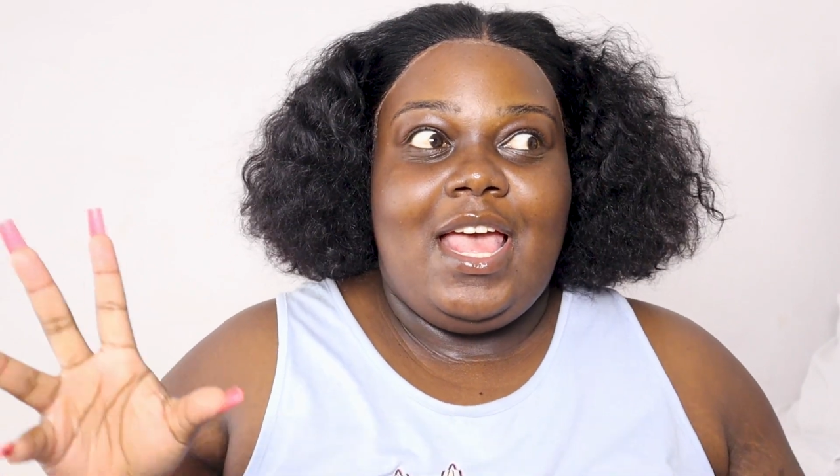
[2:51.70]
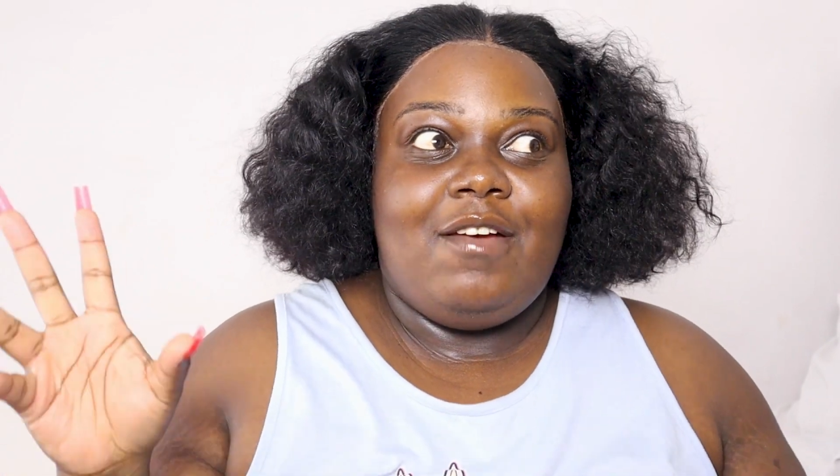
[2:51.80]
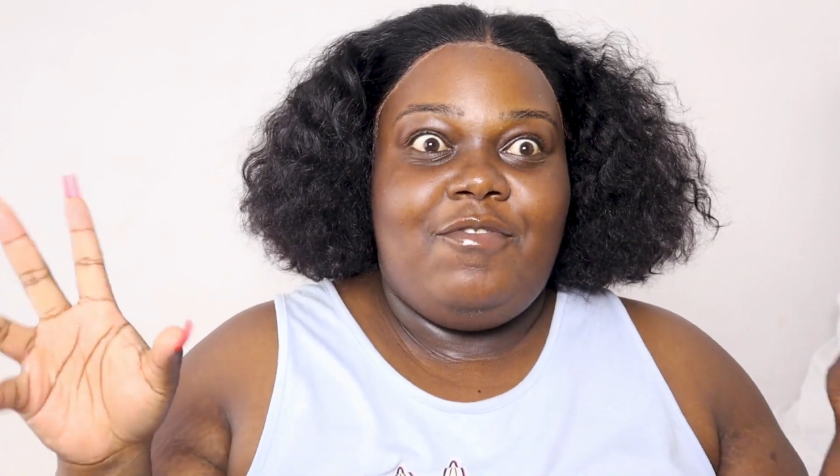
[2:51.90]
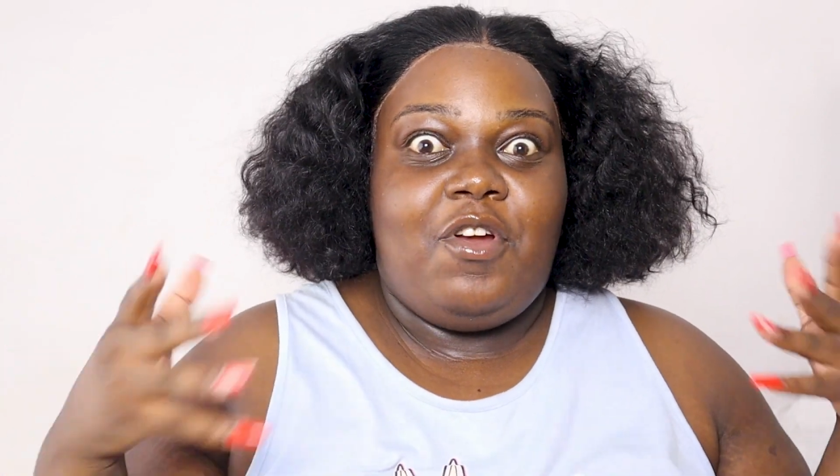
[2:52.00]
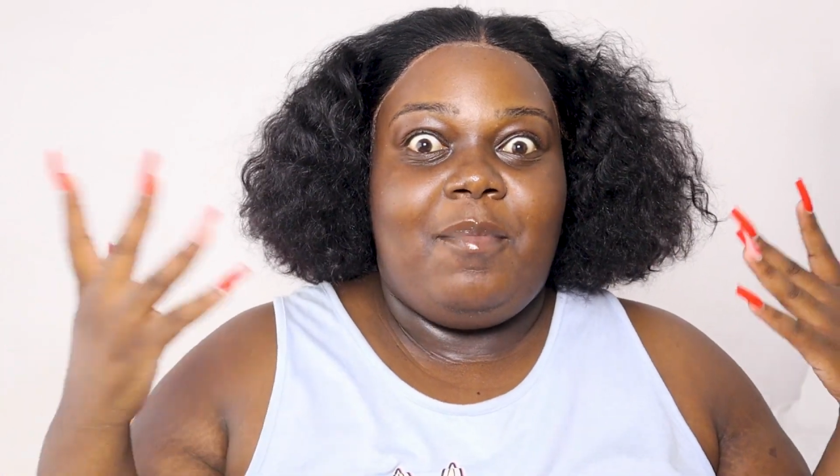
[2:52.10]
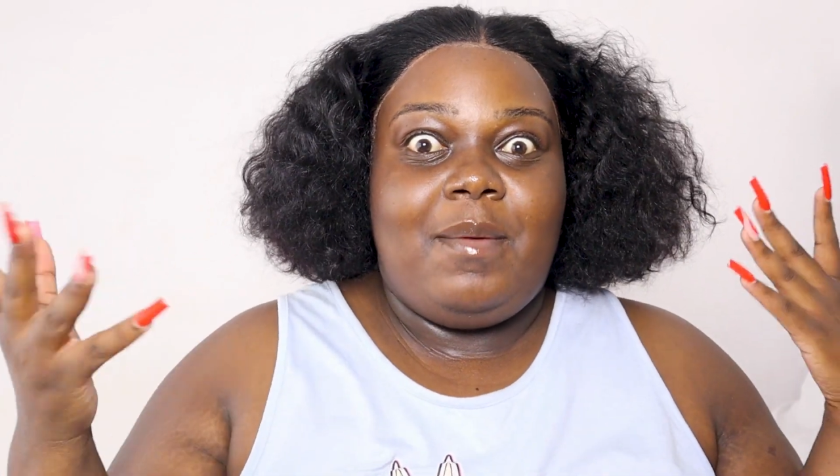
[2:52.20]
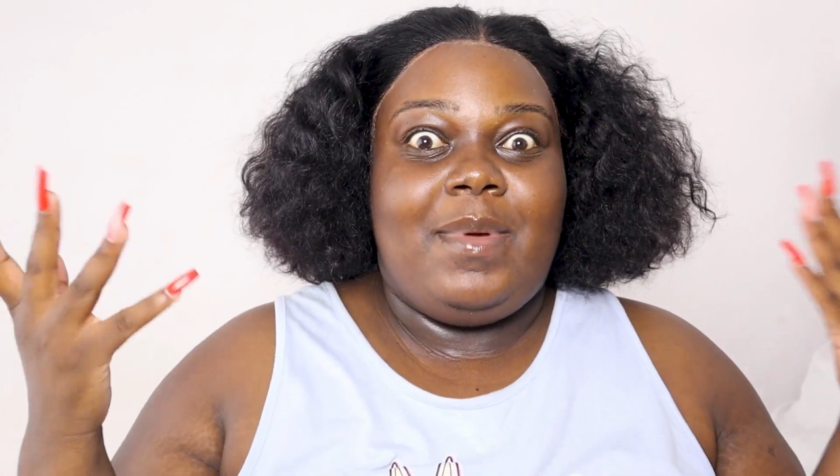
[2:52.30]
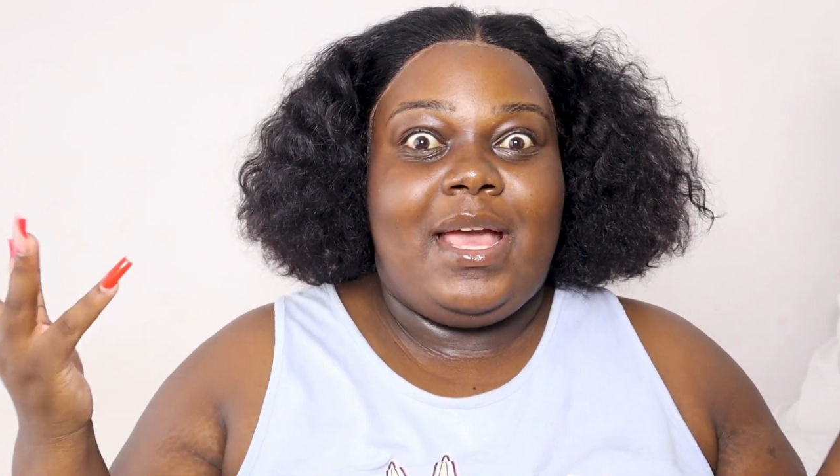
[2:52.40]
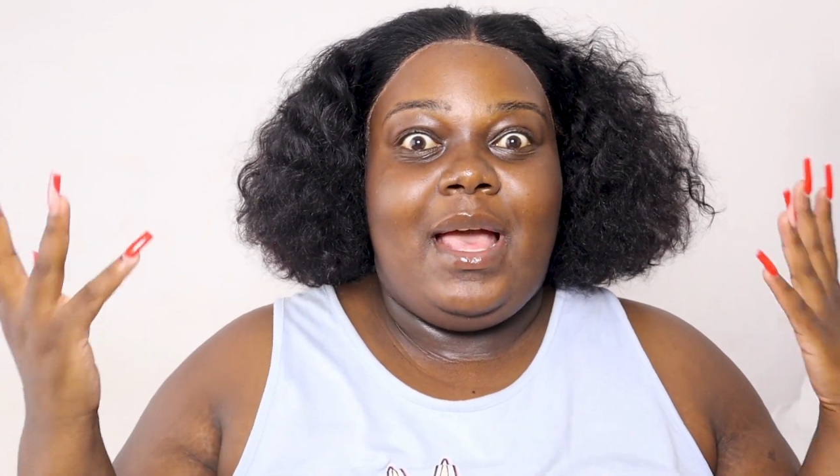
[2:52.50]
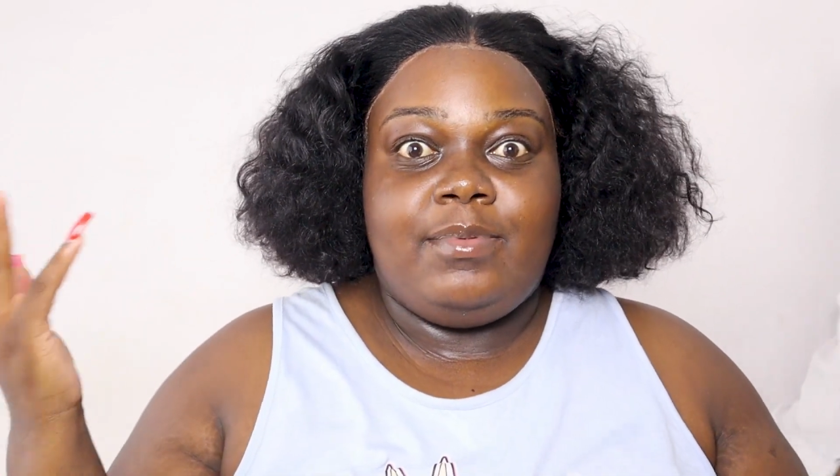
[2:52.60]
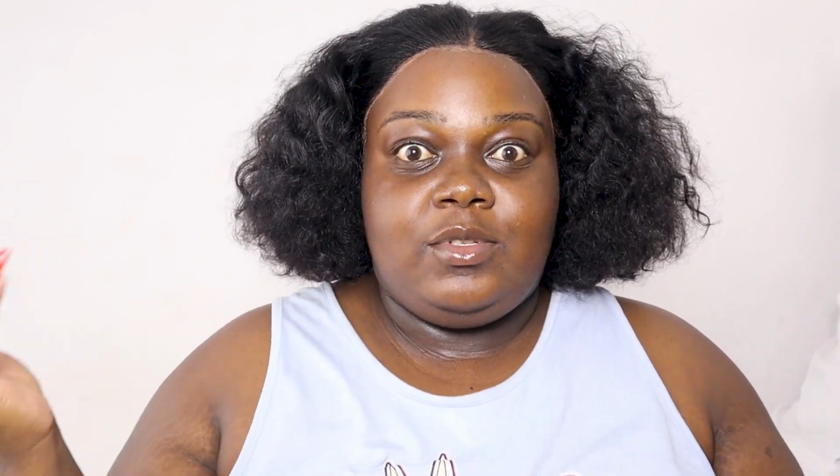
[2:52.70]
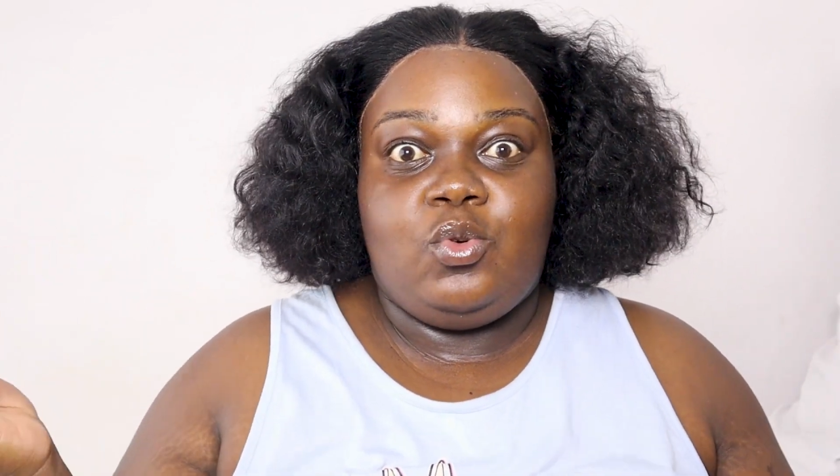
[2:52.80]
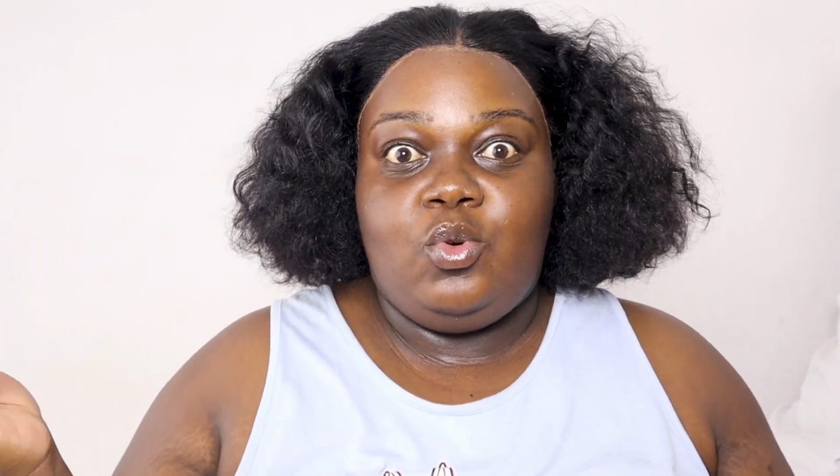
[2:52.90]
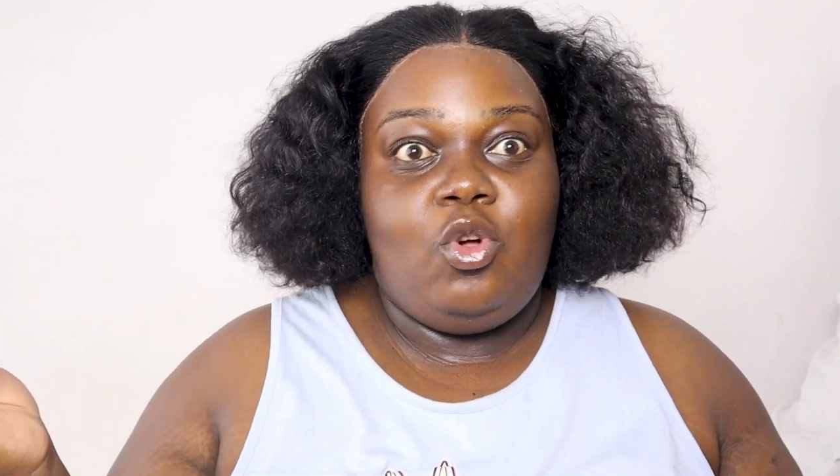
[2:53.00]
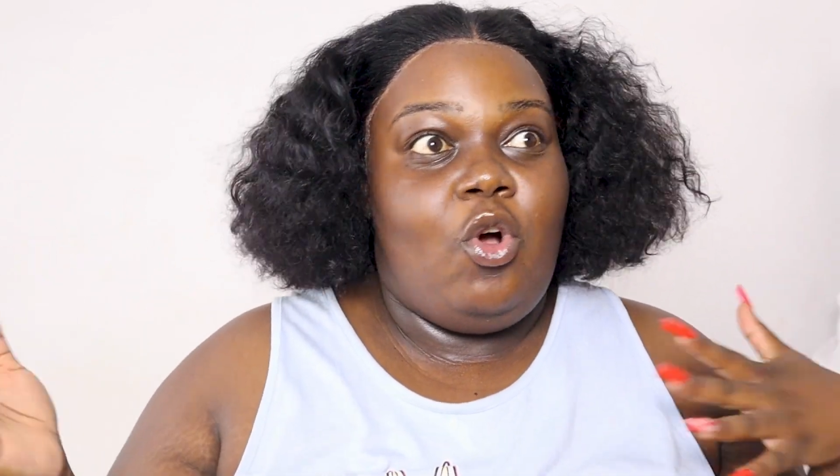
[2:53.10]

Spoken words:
from a makeup school,